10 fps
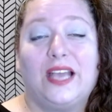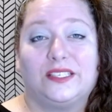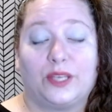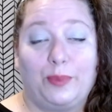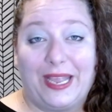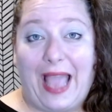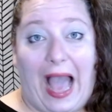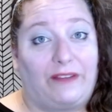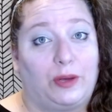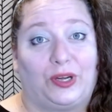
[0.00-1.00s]
So being
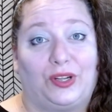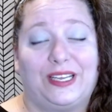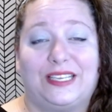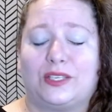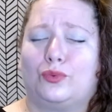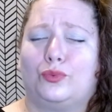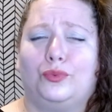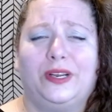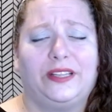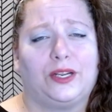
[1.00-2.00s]
affable is a
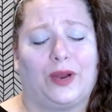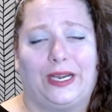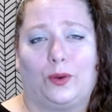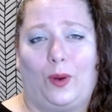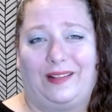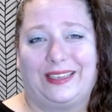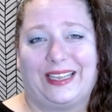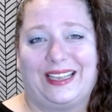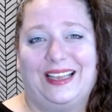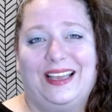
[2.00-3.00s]
really great quality.